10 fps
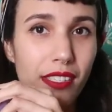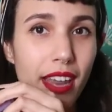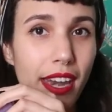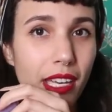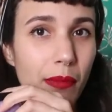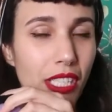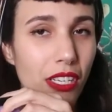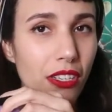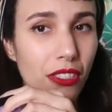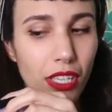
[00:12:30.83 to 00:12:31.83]
netting
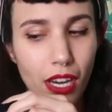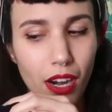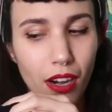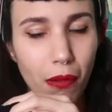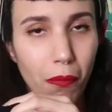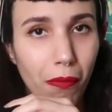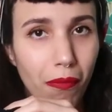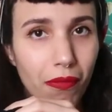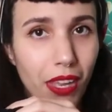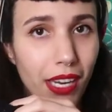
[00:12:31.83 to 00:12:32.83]
material here
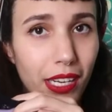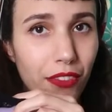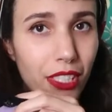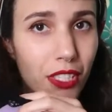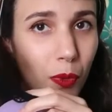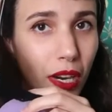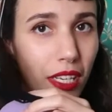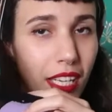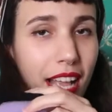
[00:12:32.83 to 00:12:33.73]
that I can never get to work.